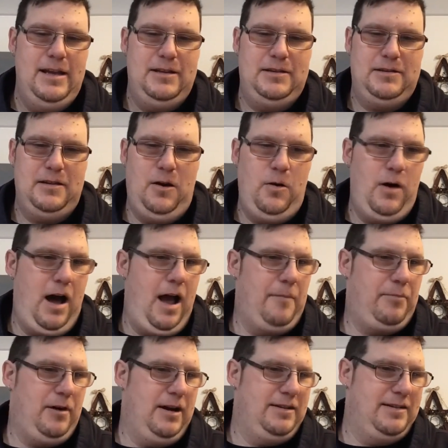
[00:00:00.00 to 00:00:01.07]
So I
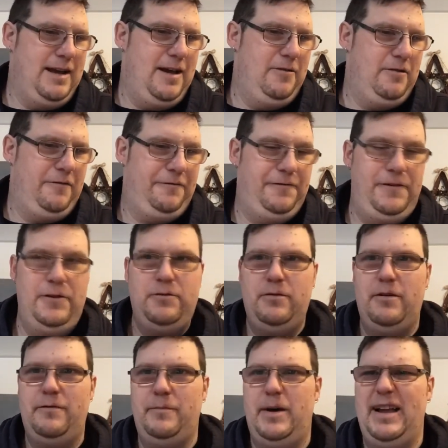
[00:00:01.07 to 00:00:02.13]
brought down a
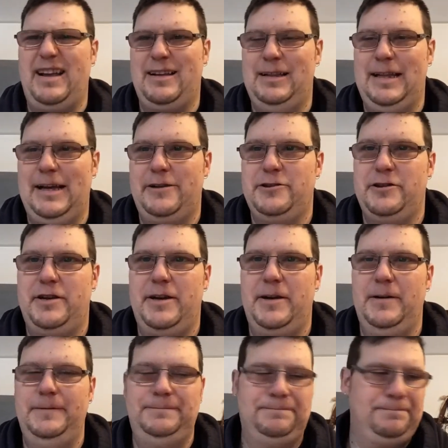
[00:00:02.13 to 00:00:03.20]
few of my collection
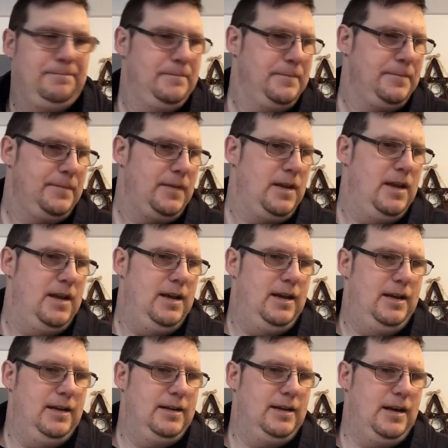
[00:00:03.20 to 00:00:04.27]
here.
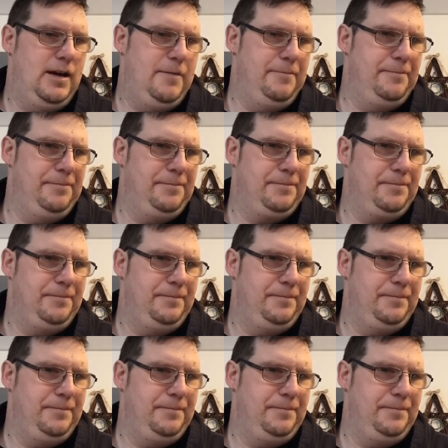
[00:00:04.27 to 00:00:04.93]
Um,